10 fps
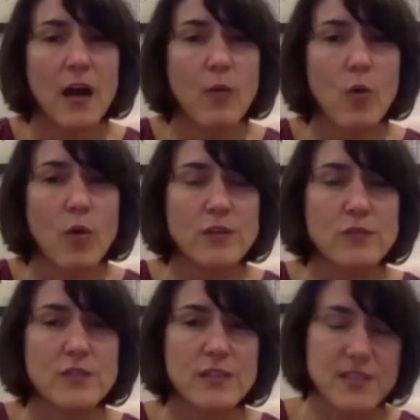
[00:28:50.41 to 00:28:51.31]
or
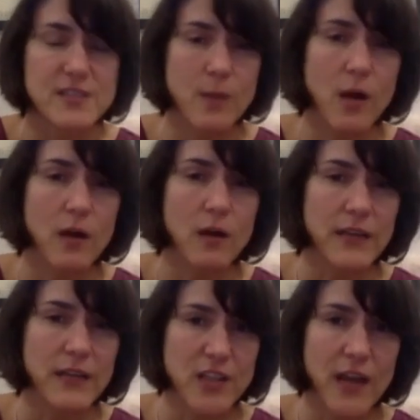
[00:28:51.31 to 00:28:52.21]
using a small
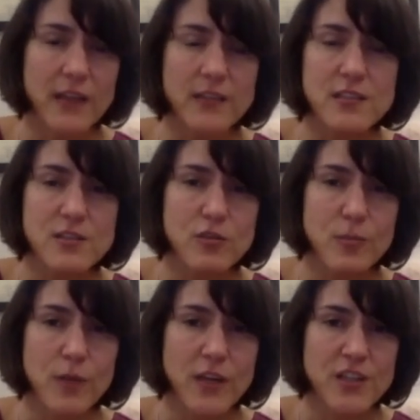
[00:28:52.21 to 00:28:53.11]
like child's
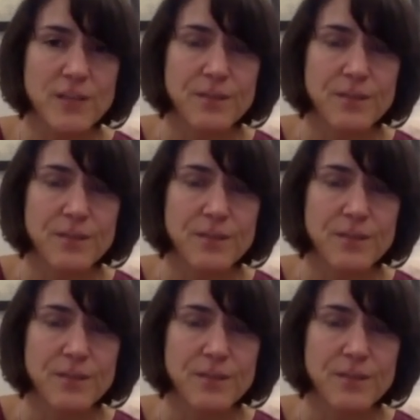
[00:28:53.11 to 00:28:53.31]
toothbrush.